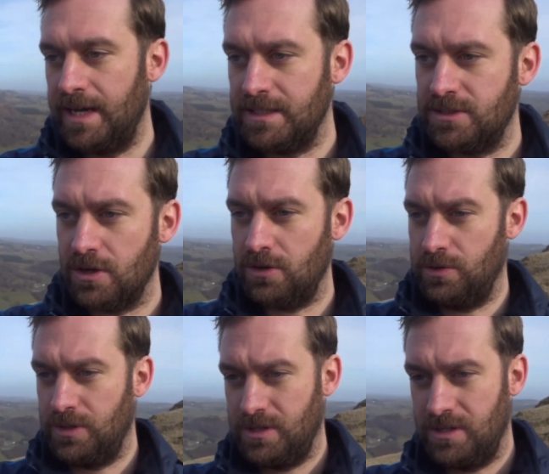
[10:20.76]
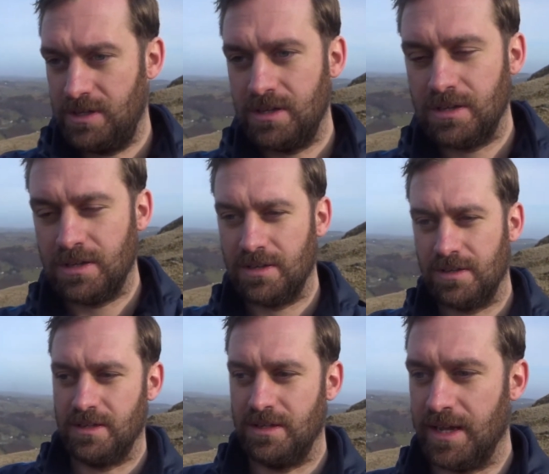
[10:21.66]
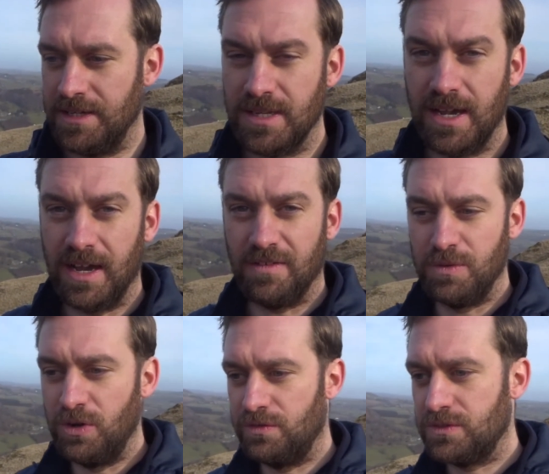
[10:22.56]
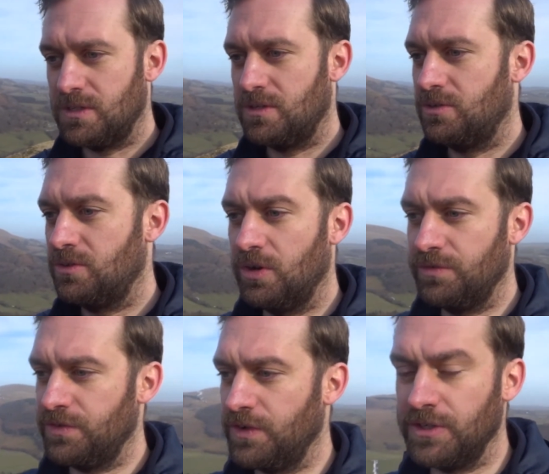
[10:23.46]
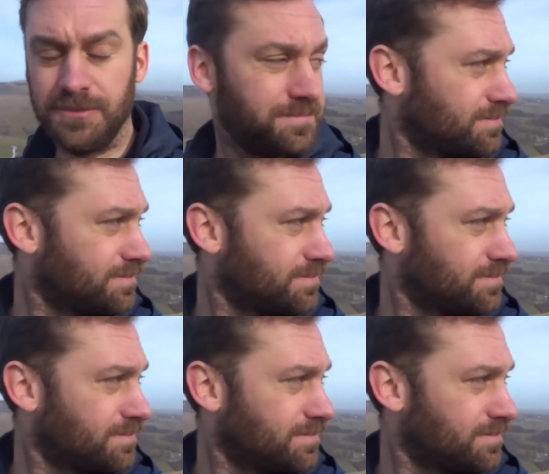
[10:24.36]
So, like I say, I've moved over